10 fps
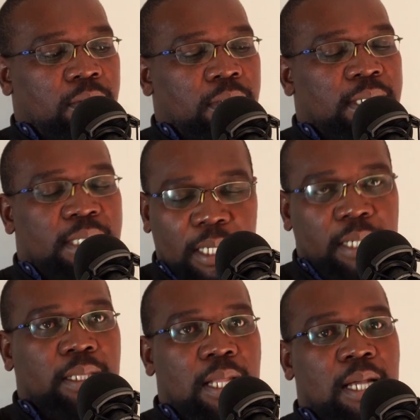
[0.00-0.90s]

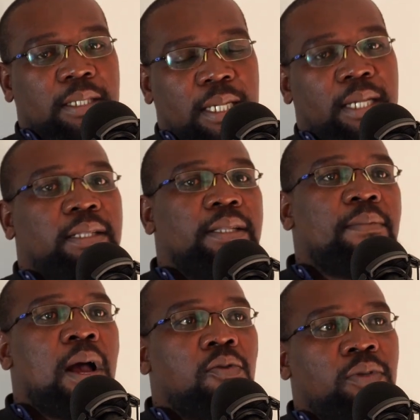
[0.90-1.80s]
single them
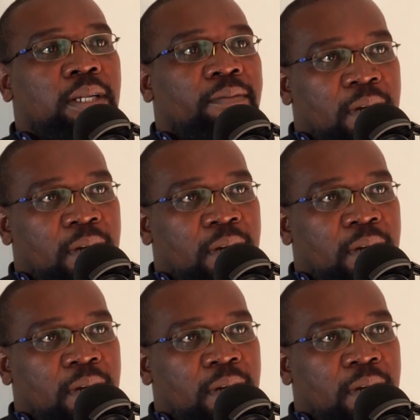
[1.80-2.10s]
out and